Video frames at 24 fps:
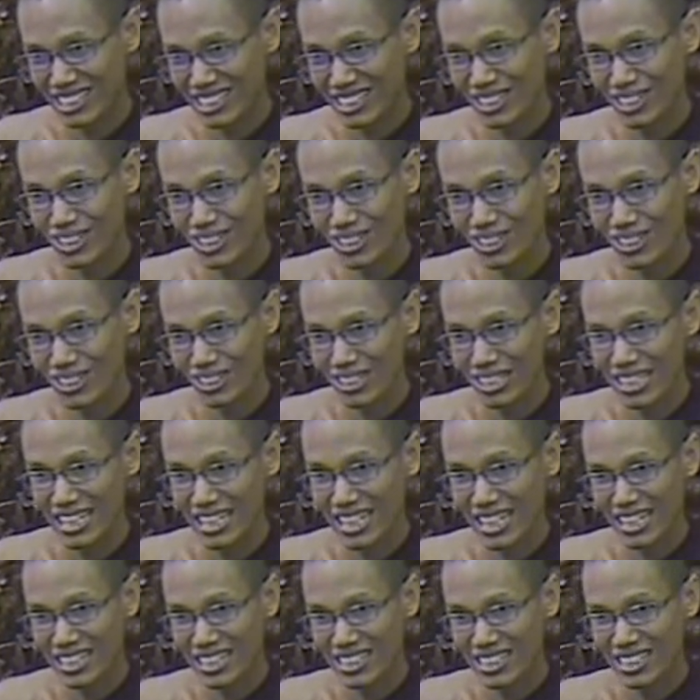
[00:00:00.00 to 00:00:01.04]
So
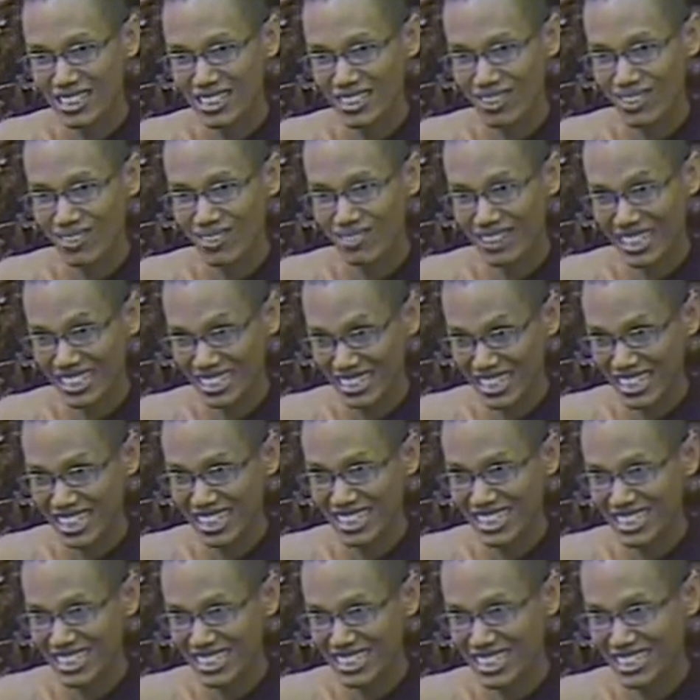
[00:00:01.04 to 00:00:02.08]
essence of
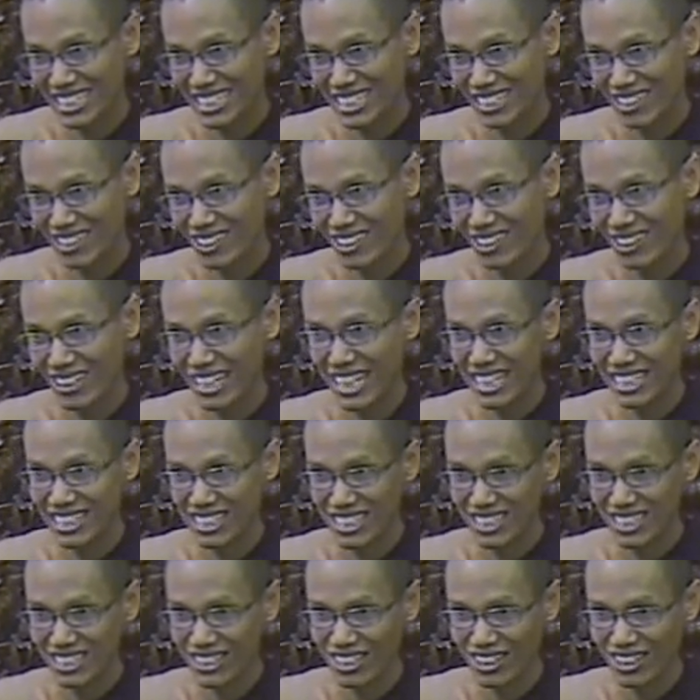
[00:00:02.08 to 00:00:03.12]
vitality or
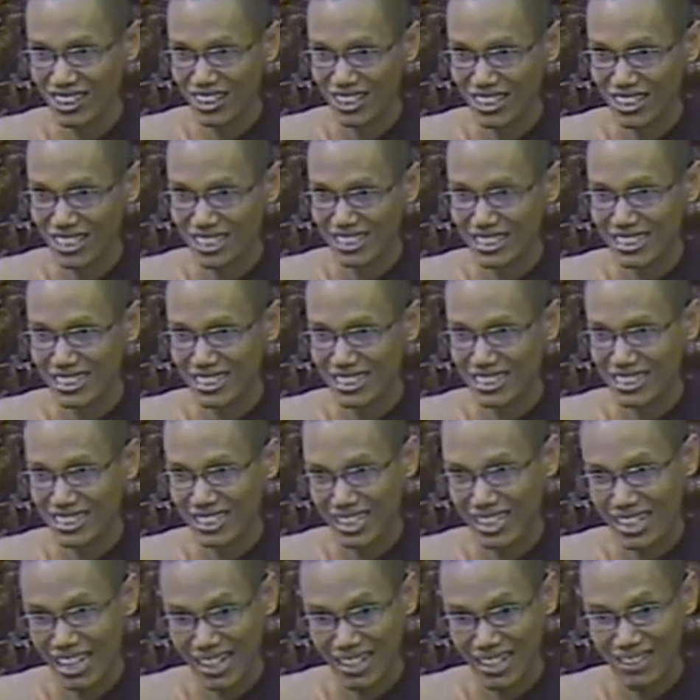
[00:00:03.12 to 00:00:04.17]
essence of
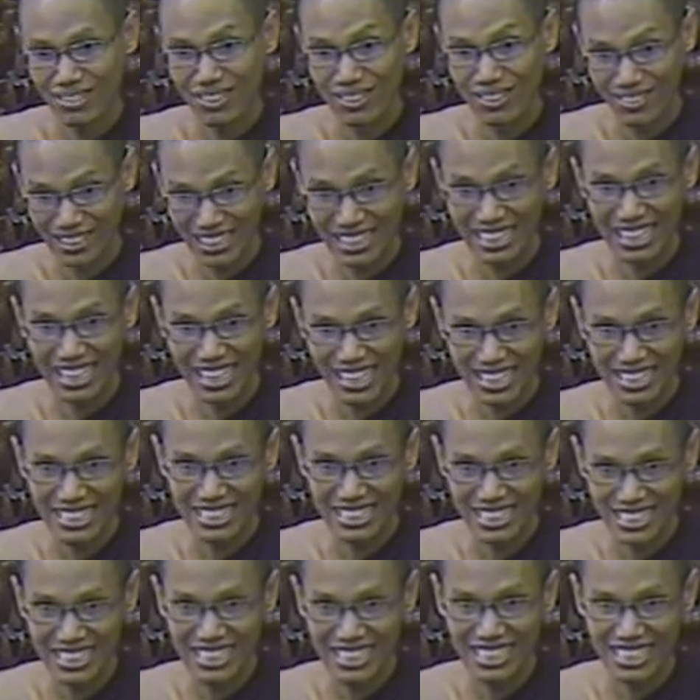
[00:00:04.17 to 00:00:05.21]
life
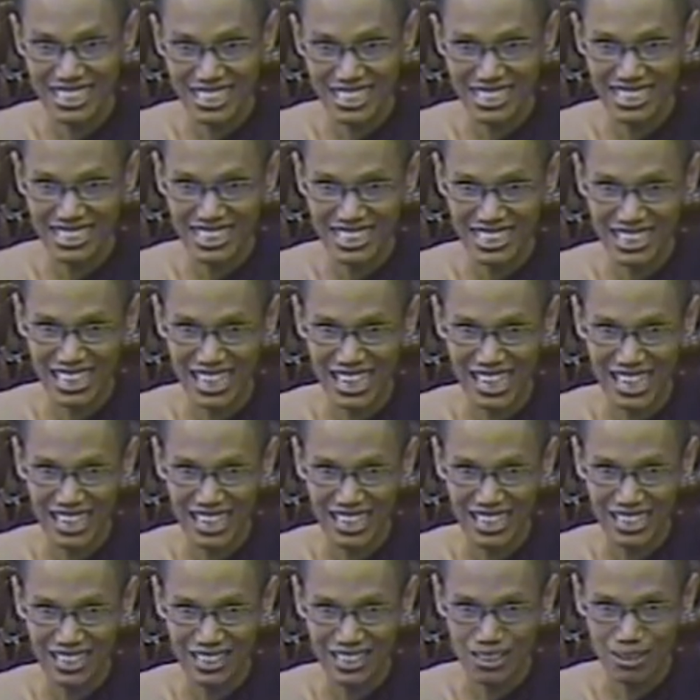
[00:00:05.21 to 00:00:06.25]
faculty is
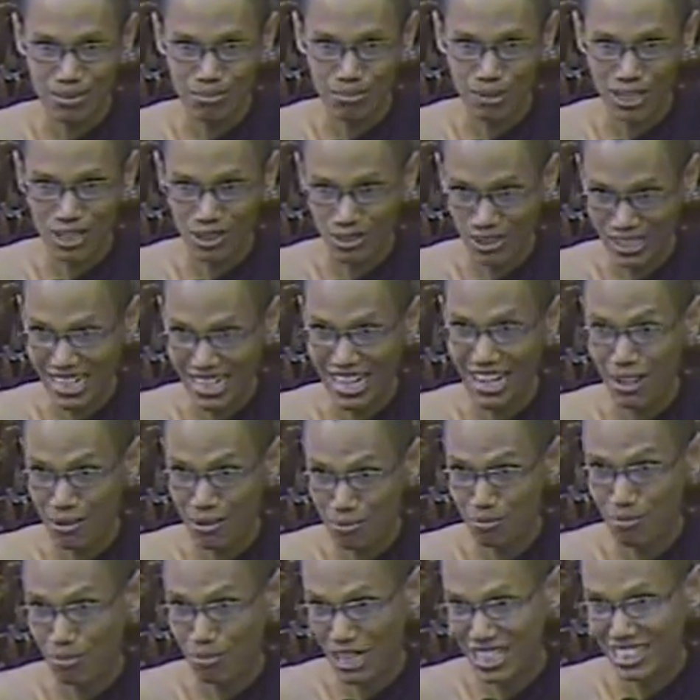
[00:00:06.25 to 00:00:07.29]
bhavana,
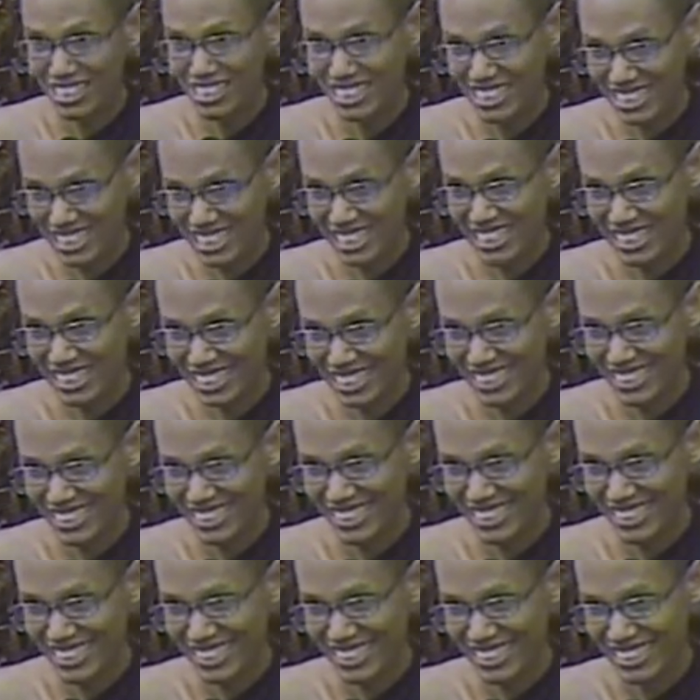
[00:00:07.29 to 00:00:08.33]
practicing.
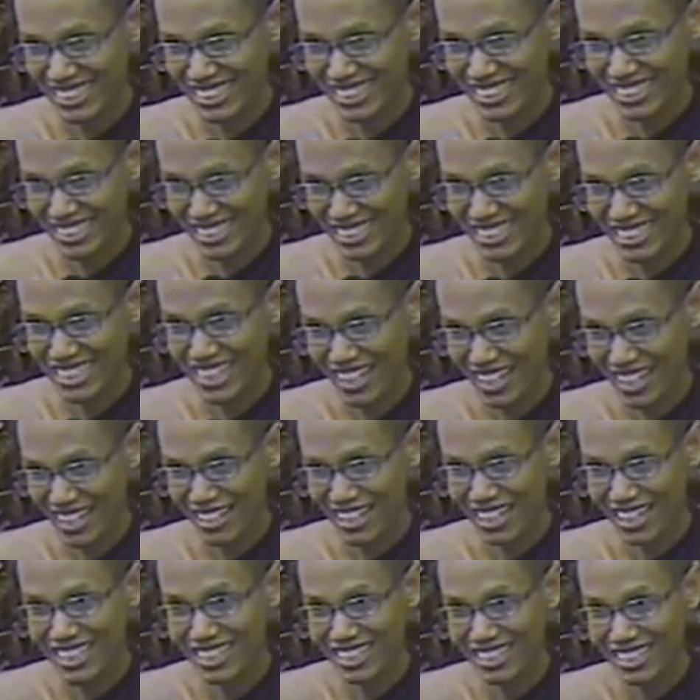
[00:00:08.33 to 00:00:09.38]
Yeah,
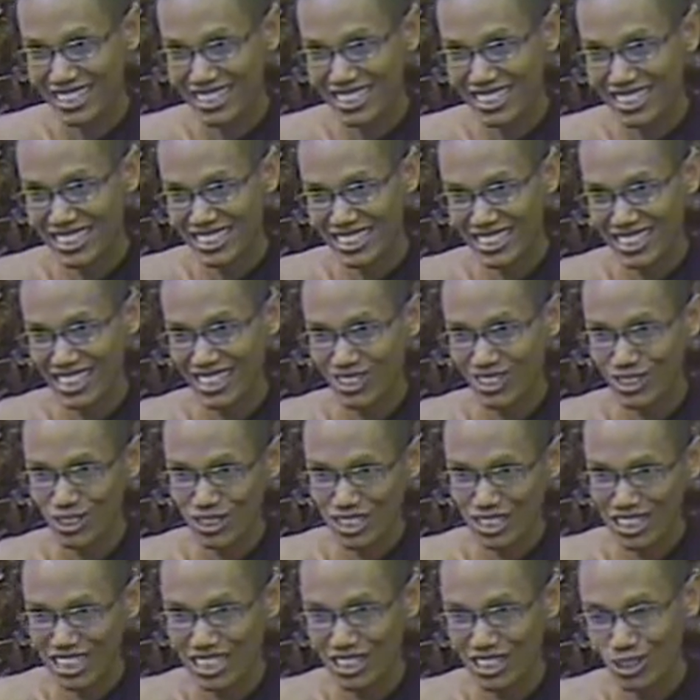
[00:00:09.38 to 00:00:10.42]
at least you
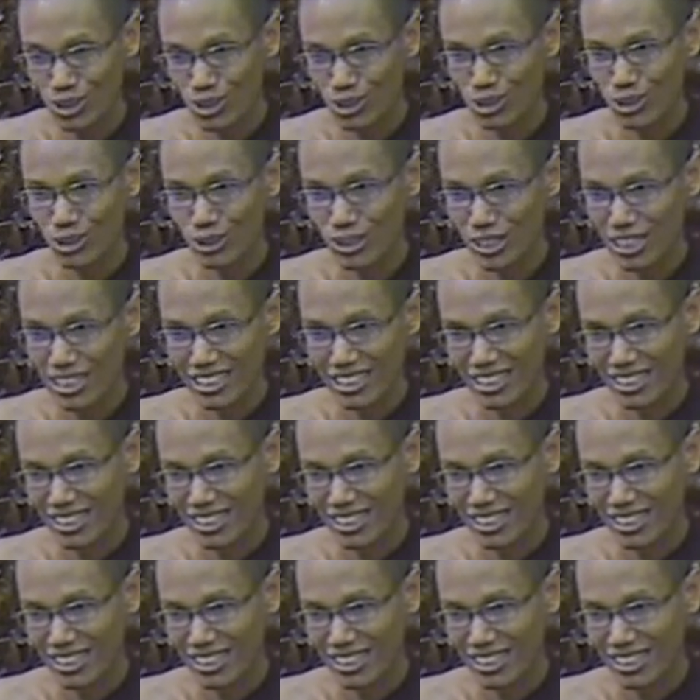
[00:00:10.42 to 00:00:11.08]
can do